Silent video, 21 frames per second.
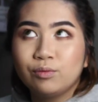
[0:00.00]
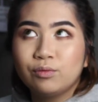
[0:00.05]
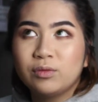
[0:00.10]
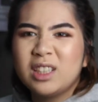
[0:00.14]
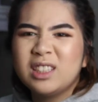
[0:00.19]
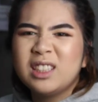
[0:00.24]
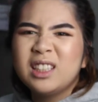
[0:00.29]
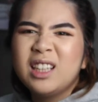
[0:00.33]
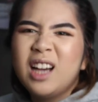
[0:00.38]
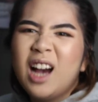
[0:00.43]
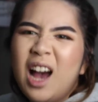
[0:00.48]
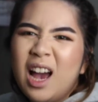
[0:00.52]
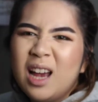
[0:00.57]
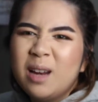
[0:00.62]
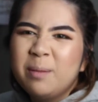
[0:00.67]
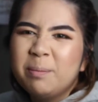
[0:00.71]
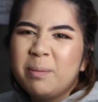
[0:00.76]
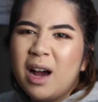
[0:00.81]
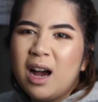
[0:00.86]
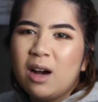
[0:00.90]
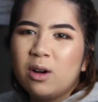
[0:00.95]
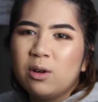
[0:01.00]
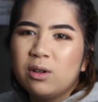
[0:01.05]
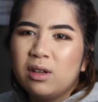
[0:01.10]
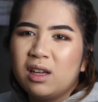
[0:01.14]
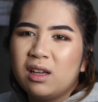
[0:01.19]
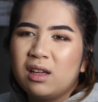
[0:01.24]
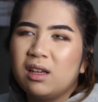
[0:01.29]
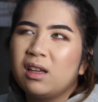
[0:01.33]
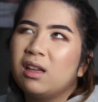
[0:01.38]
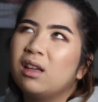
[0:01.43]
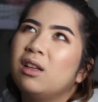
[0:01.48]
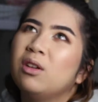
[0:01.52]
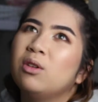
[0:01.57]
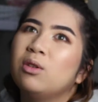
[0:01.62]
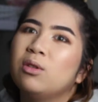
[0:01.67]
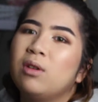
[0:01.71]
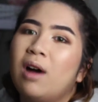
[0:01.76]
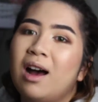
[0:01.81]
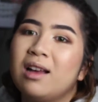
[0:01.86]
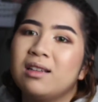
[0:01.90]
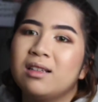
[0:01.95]
Kasi kakain pa ako eh.
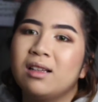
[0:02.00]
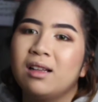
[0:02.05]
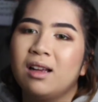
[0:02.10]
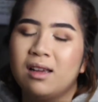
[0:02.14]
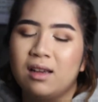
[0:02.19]
Hello, hassle